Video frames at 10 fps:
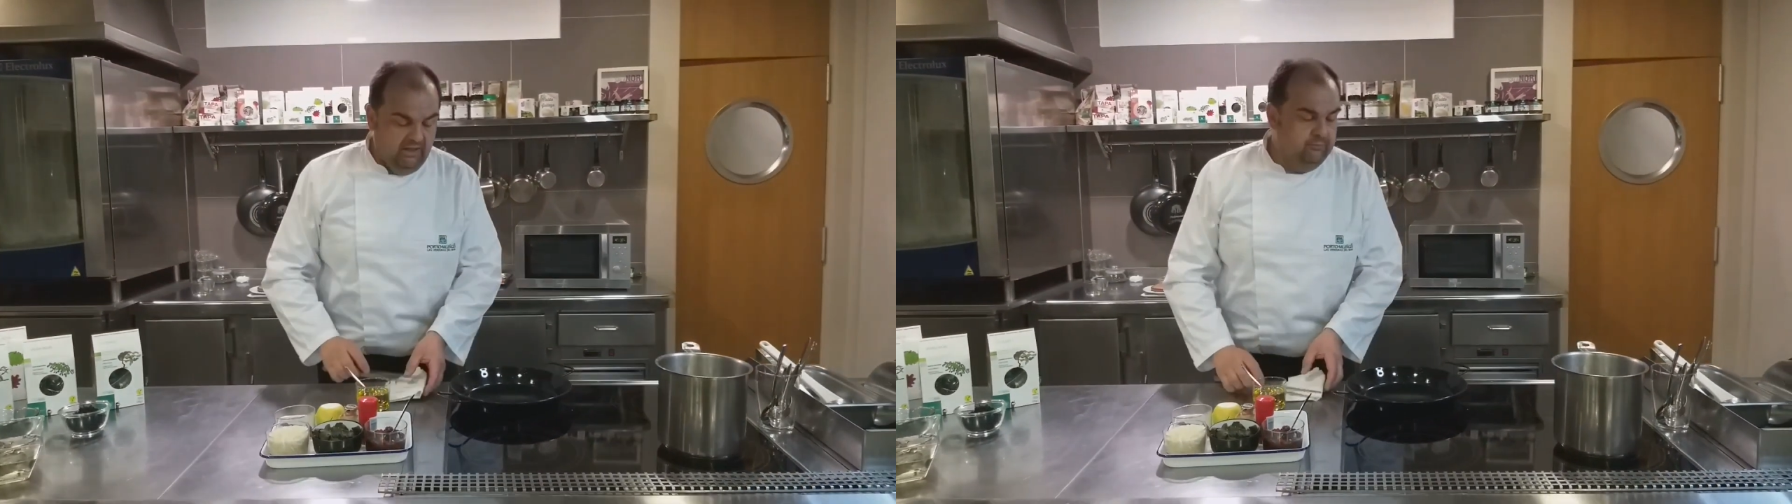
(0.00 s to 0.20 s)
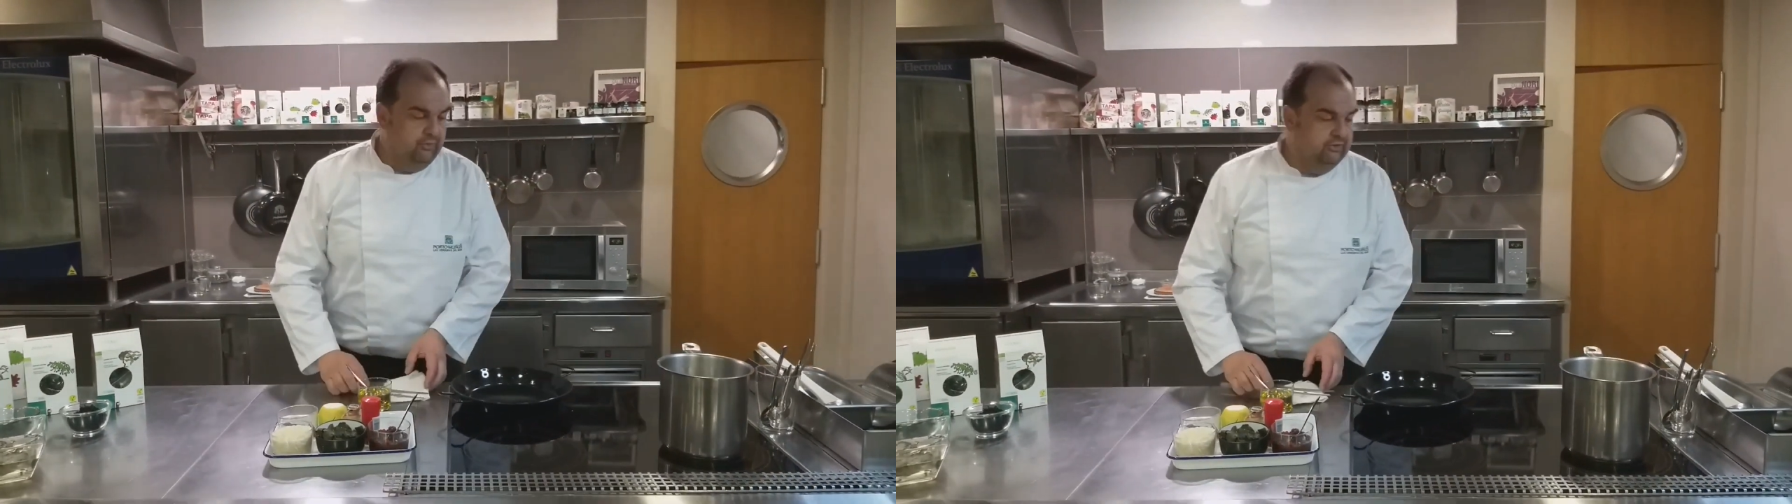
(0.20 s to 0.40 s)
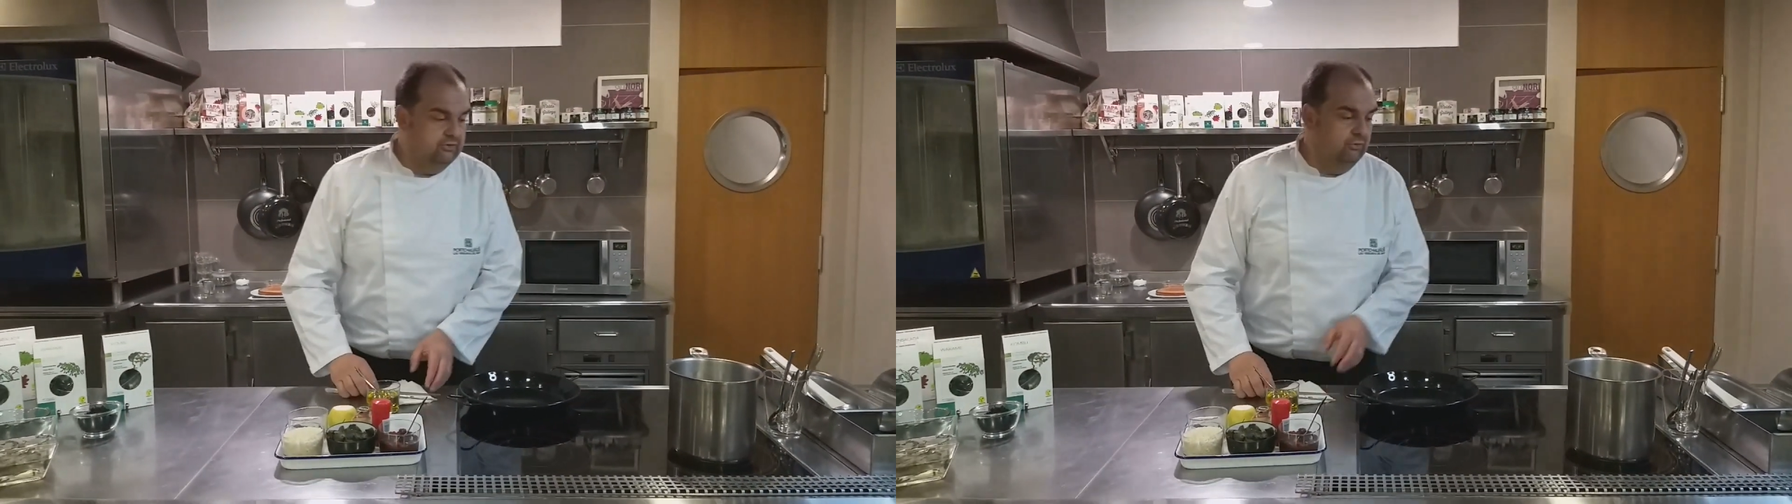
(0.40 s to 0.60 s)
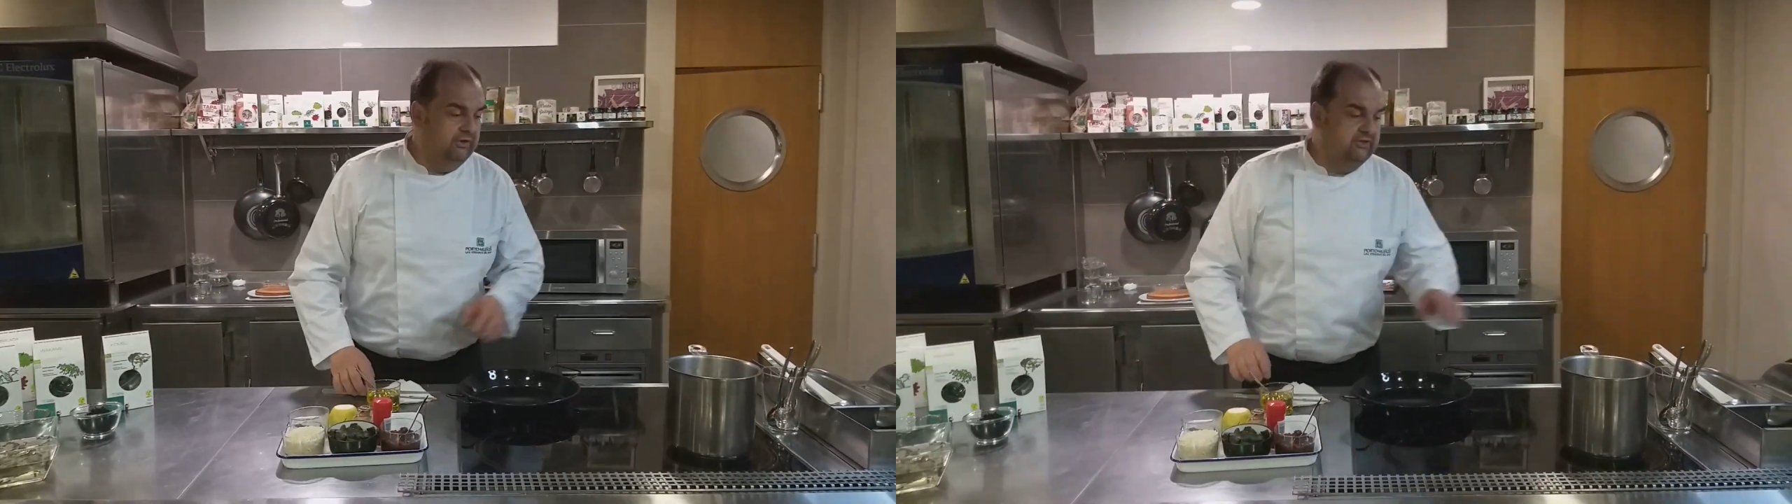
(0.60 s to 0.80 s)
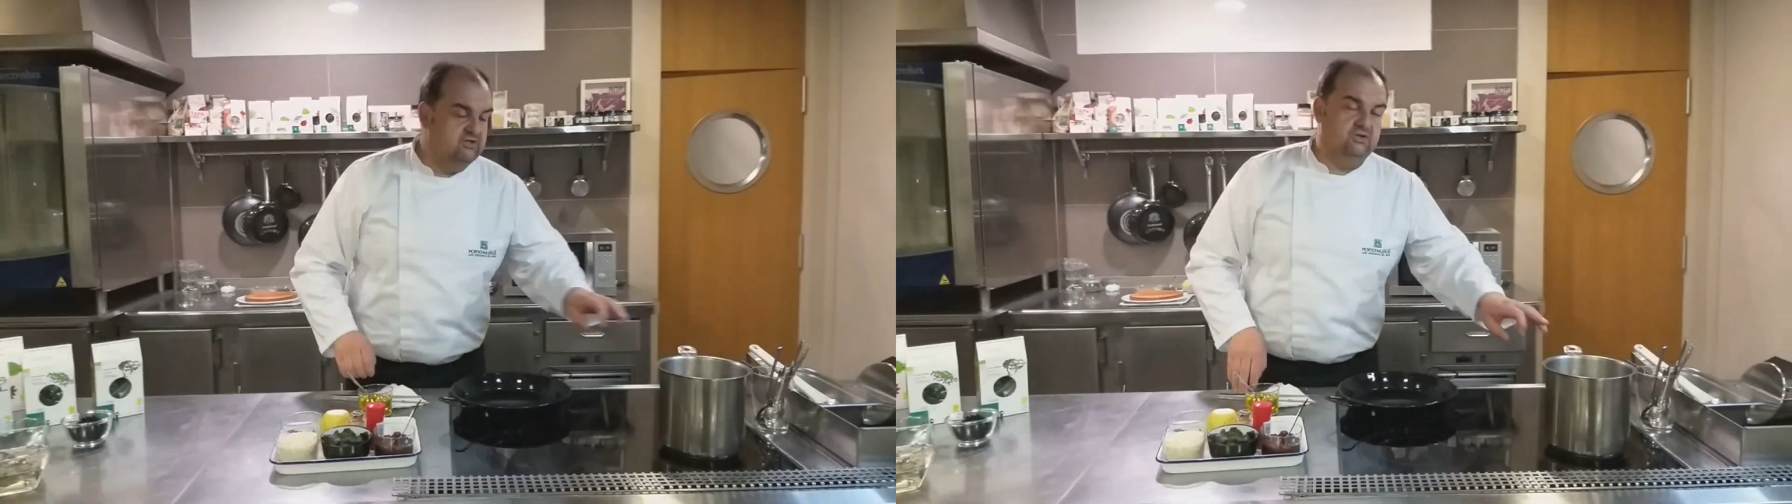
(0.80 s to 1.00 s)
put it 2
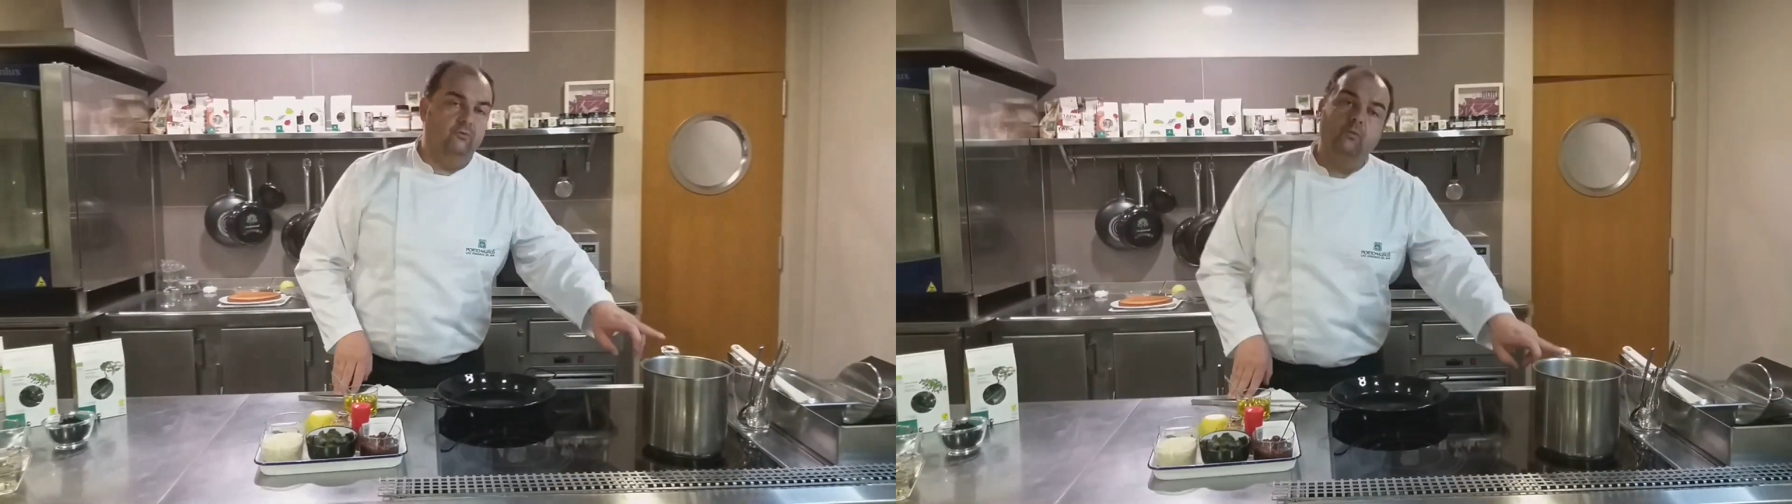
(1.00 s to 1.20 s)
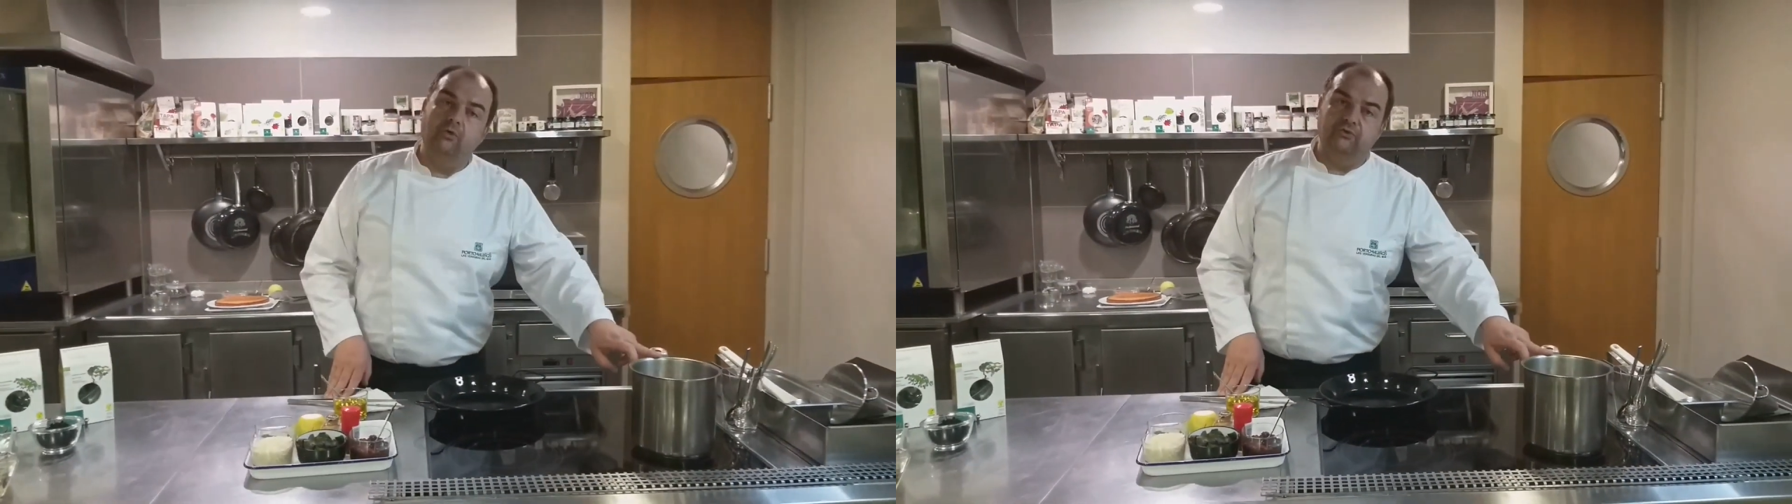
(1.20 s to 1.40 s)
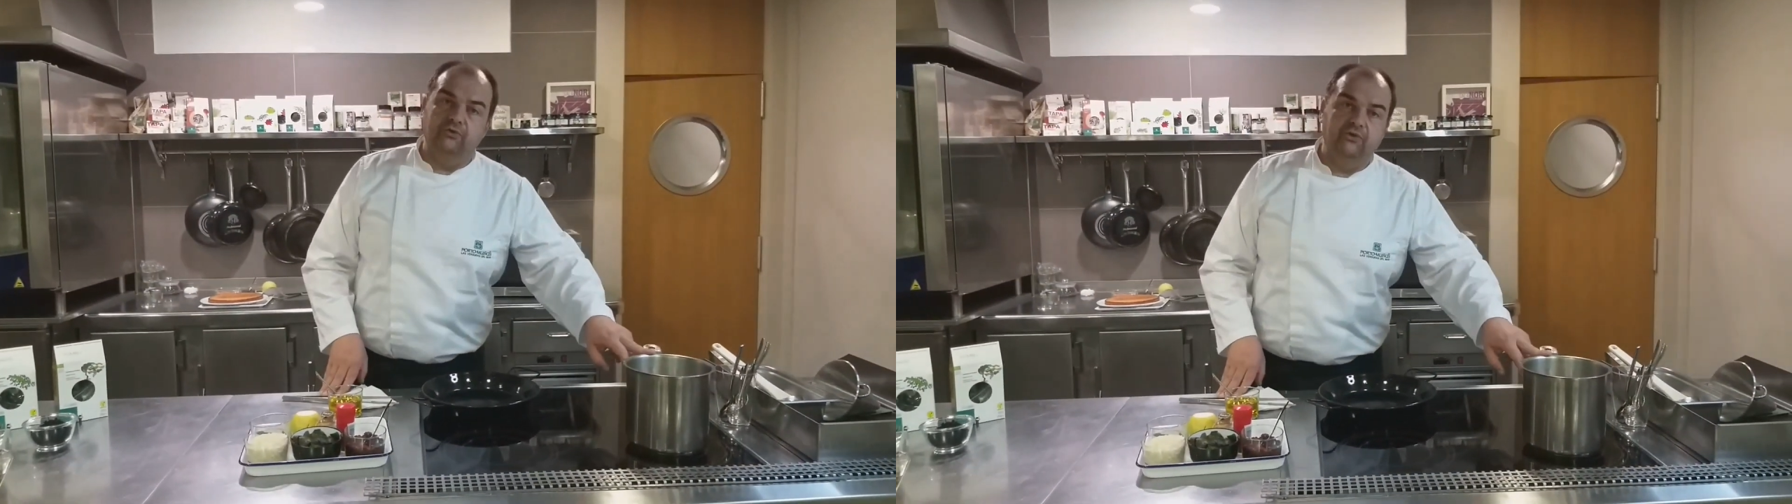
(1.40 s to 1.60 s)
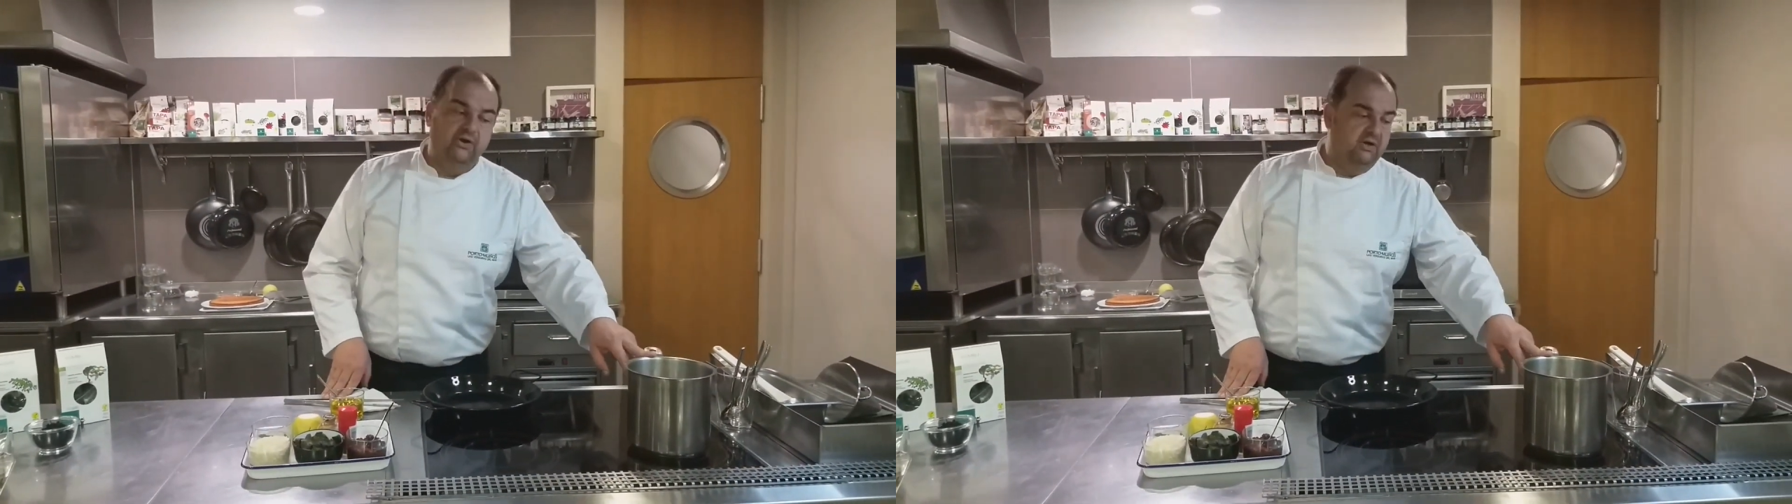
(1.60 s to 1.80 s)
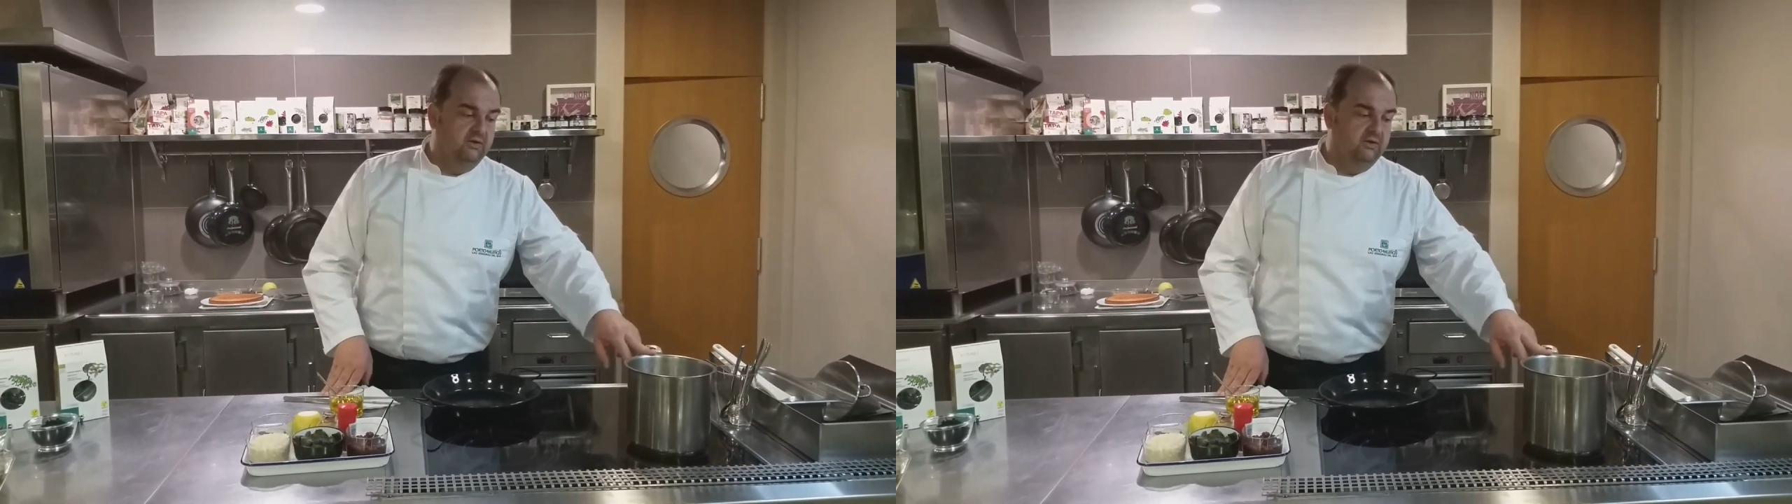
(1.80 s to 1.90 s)
liters of water here.